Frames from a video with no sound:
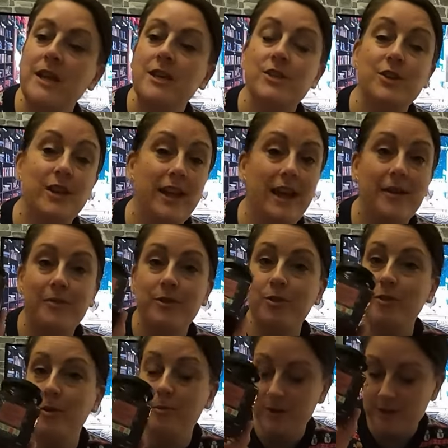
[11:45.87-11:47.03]
So yeah,
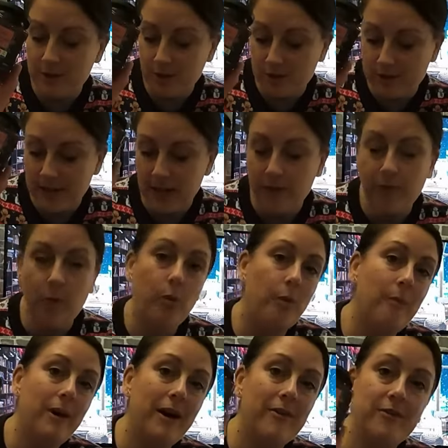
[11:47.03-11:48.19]
cranberry sauce here for
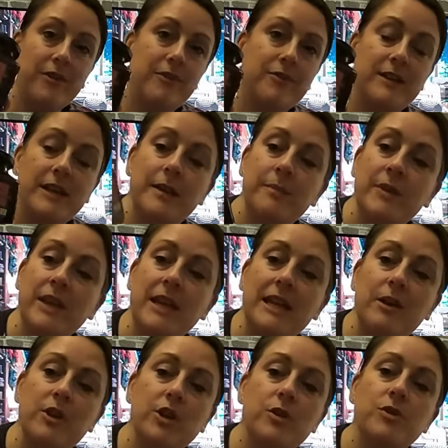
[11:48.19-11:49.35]
£1.50.
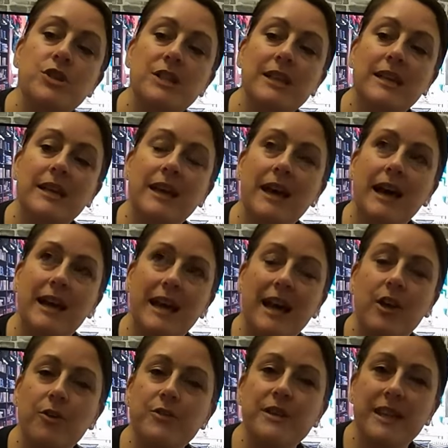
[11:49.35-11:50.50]
Now usually I
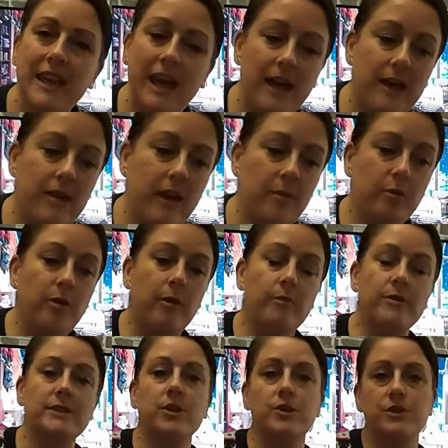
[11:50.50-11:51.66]
often get
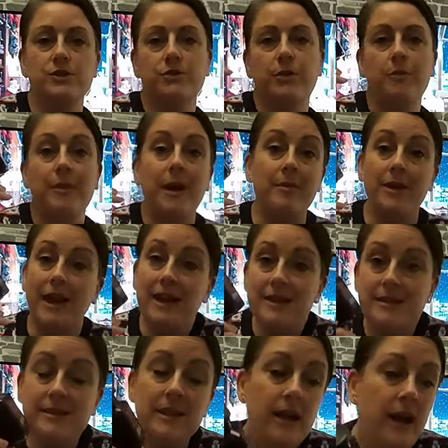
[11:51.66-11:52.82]
cranberry sauce from
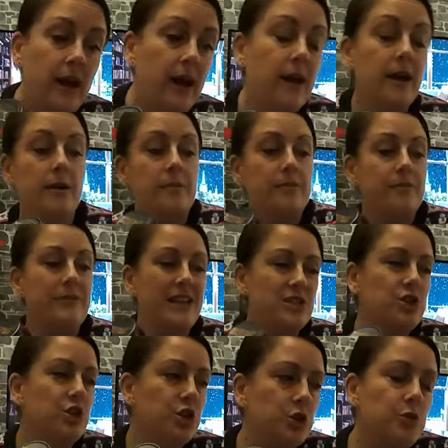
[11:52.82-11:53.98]
M&S,
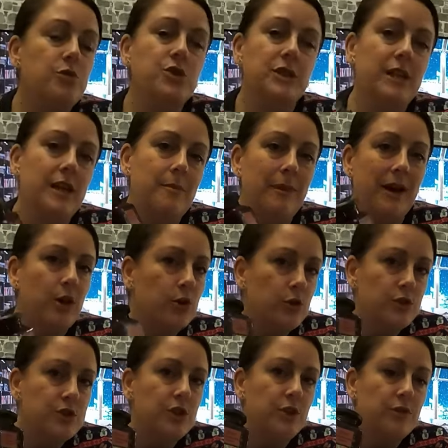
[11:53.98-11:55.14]
that's usually my
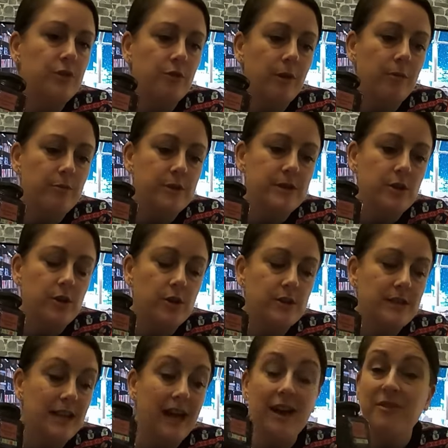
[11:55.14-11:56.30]
go-to for cranberry sauce,
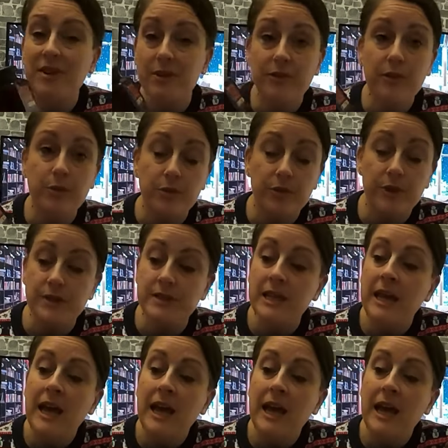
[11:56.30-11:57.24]
and I have had a few others,